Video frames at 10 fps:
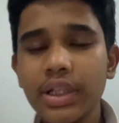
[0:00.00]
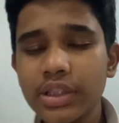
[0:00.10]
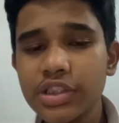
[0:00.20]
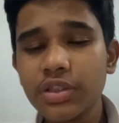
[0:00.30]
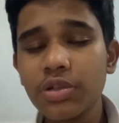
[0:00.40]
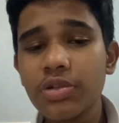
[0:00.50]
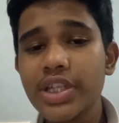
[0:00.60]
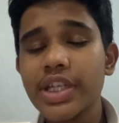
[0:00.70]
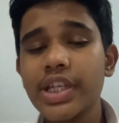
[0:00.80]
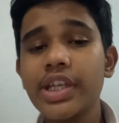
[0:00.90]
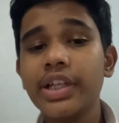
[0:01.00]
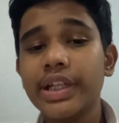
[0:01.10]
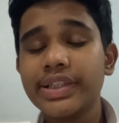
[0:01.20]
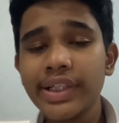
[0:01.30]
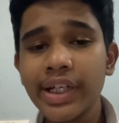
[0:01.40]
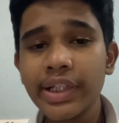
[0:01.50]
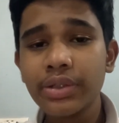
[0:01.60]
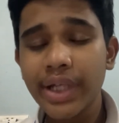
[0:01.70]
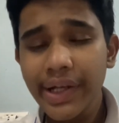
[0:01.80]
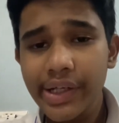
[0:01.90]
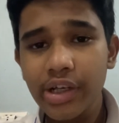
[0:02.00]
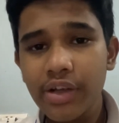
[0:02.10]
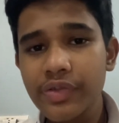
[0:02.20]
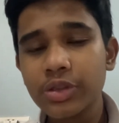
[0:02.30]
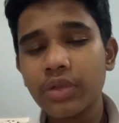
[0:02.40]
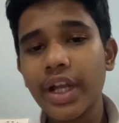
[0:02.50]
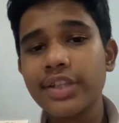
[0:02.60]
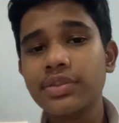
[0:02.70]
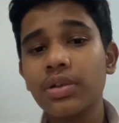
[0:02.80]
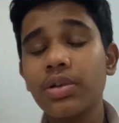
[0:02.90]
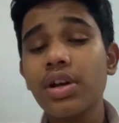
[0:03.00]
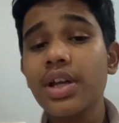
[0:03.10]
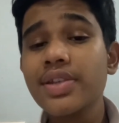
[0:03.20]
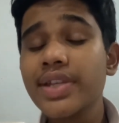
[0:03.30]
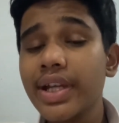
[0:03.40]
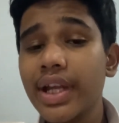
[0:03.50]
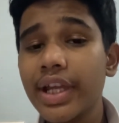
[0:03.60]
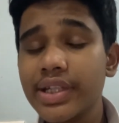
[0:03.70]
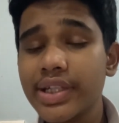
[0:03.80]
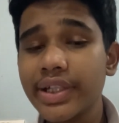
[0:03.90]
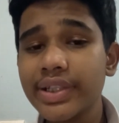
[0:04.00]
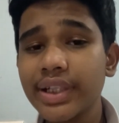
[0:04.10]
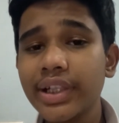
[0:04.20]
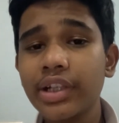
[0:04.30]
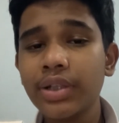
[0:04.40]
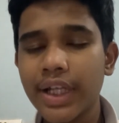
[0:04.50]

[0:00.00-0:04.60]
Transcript: So she decided to get rid of Snow White. So she decided to kill